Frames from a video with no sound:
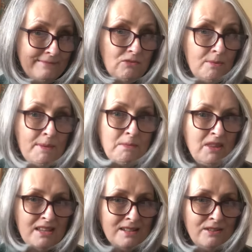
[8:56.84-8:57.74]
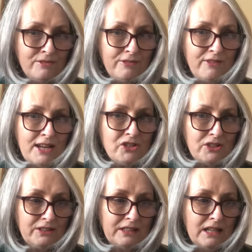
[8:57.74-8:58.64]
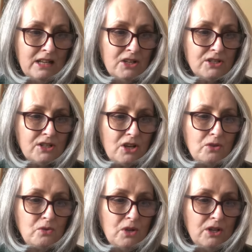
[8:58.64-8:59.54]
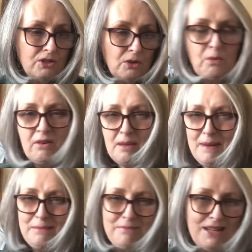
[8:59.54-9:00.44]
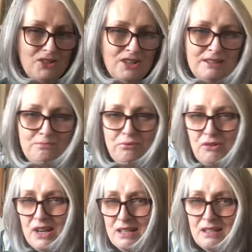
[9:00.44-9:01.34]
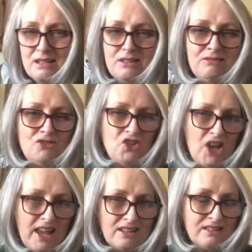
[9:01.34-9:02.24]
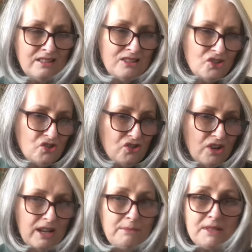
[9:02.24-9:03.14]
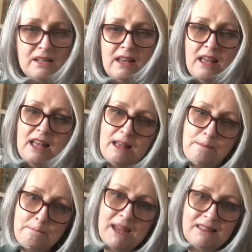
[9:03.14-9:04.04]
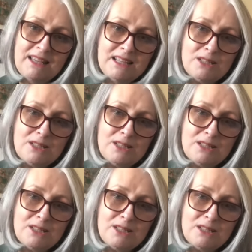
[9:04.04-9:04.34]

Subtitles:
remember, these aren't for fashion, so don't worry about matching prints and checks and stripes. Make these